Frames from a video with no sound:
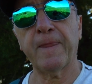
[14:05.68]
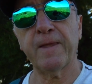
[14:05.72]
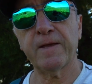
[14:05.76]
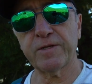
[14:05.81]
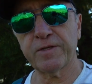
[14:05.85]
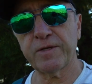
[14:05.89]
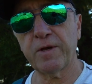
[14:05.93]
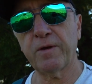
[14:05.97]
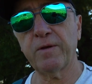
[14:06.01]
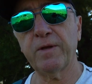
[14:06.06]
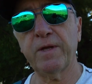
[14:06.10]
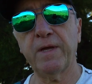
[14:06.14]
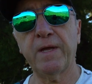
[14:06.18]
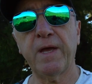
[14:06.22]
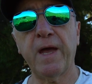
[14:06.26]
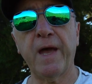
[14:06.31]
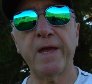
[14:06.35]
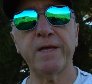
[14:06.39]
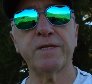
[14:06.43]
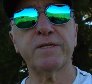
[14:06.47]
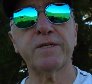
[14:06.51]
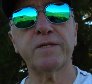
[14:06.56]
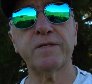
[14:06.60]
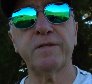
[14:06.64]
Sony
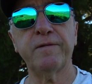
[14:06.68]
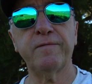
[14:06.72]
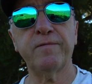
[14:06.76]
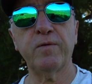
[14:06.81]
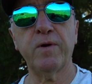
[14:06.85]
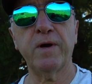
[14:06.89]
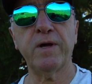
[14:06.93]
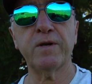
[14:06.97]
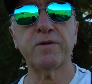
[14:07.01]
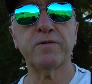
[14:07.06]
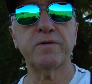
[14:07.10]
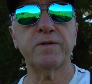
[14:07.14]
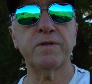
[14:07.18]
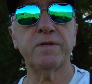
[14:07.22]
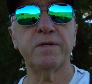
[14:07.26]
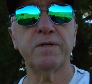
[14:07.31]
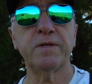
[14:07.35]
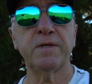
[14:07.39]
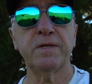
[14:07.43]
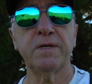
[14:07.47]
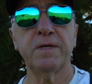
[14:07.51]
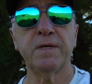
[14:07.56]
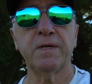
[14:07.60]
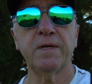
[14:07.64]
A6400.
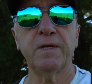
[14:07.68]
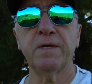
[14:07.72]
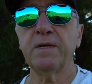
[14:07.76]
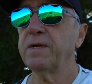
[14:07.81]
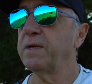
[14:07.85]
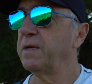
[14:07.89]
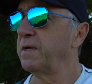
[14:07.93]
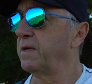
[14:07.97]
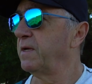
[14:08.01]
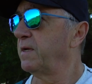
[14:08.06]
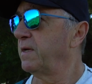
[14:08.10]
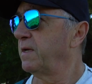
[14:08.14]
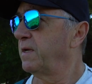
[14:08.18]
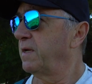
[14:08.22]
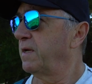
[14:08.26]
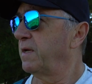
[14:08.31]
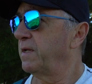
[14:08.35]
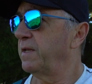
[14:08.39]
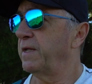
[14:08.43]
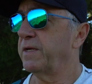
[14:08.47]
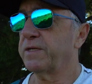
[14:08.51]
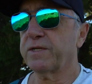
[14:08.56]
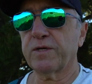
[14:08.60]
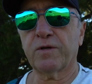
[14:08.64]

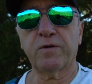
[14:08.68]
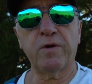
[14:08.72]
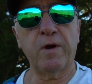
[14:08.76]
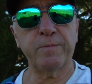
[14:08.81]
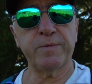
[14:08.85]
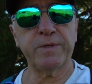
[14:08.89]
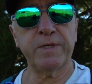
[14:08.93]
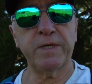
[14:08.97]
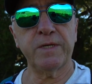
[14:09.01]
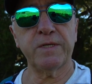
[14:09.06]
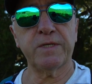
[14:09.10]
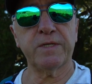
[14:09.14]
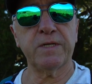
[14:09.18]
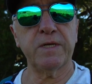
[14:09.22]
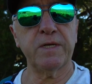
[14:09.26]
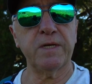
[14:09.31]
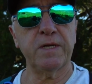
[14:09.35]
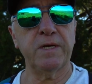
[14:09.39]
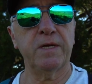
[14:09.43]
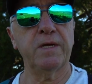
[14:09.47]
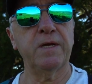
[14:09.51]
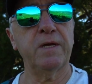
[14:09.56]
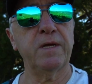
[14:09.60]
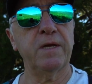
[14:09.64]
That's a crop
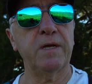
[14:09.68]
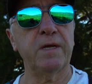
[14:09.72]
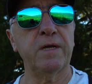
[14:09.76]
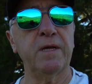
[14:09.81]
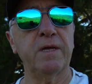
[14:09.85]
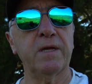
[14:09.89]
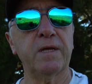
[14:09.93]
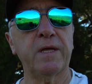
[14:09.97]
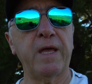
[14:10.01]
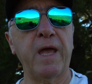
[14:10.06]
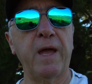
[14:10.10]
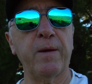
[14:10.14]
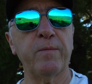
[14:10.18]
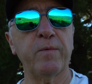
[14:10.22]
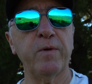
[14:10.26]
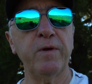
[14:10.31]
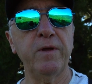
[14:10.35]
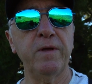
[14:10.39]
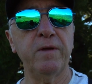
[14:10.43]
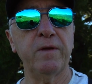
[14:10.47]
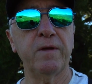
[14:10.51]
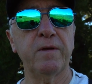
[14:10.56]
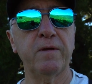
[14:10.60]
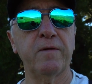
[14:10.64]
sensor
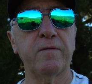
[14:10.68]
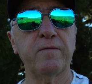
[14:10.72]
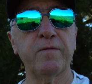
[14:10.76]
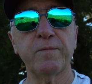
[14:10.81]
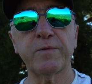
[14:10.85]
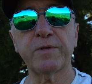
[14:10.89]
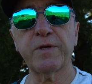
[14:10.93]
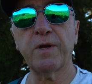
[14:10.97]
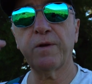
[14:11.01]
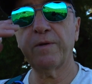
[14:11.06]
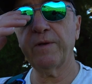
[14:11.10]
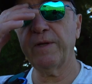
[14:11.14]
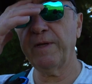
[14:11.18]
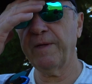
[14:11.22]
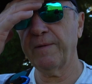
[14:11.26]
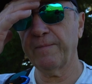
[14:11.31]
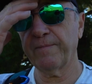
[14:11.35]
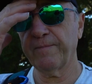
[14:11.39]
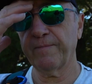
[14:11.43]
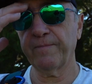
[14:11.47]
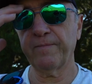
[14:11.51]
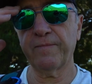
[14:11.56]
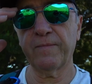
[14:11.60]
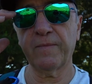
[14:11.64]
camera from Sony,
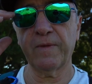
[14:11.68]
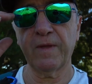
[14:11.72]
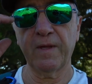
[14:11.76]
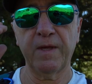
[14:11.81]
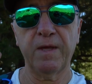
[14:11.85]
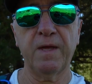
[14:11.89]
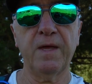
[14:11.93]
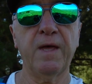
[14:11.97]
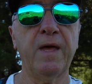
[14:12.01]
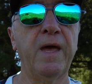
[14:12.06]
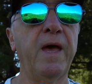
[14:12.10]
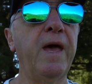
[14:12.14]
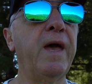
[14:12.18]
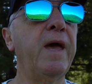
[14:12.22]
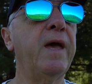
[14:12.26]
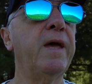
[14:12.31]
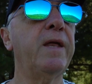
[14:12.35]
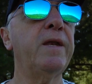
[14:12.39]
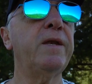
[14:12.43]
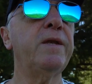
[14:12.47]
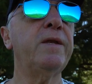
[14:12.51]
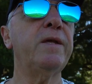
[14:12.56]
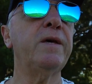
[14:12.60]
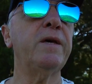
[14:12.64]

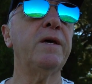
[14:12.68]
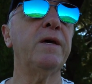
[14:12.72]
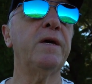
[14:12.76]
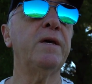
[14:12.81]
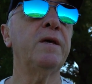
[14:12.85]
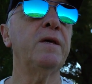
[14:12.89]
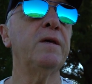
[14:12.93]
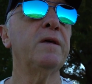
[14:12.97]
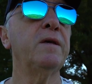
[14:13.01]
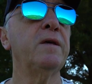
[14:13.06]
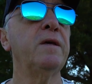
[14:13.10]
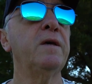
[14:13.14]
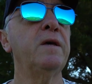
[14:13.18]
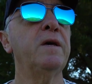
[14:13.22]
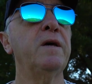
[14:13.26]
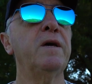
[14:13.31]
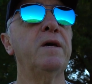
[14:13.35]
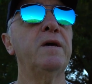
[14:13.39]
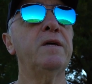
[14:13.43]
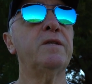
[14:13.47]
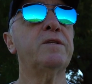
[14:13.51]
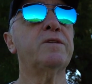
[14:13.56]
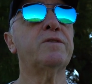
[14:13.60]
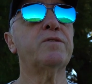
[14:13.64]
and I
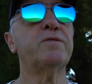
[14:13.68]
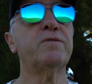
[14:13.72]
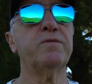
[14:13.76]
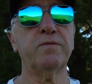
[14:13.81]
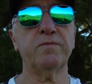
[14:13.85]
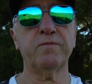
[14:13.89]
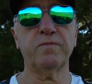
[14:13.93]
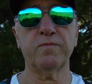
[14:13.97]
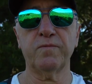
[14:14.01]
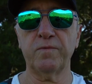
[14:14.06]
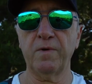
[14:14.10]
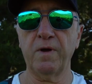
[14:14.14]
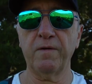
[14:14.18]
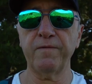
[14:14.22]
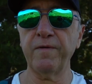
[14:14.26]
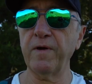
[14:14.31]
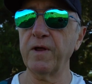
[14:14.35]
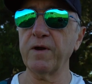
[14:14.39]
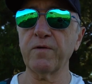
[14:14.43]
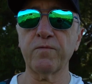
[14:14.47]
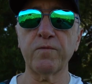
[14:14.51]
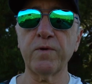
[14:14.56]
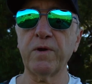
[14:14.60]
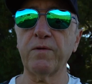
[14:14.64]

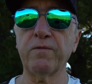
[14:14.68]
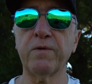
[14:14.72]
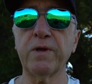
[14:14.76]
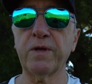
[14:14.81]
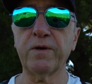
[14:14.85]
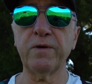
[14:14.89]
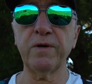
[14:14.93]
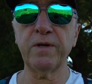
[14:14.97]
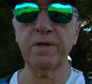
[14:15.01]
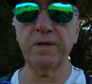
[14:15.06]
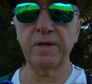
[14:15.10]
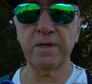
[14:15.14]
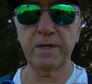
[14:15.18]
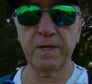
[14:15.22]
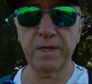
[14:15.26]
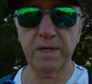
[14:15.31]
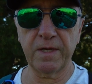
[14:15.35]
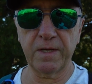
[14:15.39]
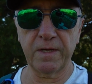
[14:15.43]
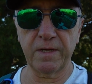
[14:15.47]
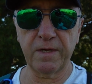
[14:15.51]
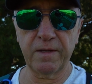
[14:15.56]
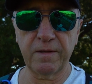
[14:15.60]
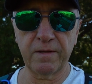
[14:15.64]
find it really good.
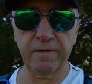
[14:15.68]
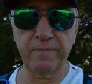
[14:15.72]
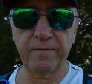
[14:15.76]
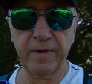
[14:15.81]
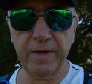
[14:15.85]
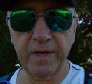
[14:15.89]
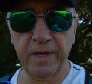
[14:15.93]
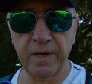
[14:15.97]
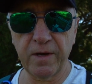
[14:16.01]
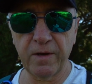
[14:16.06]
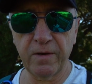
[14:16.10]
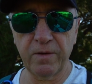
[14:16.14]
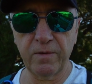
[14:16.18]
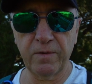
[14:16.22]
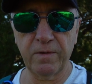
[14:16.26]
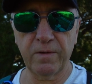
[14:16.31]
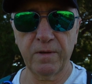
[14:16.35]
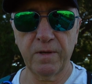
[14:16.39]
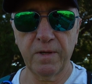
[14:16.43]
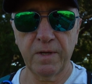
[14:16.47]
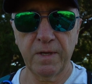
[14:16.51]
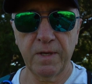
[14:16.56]
The video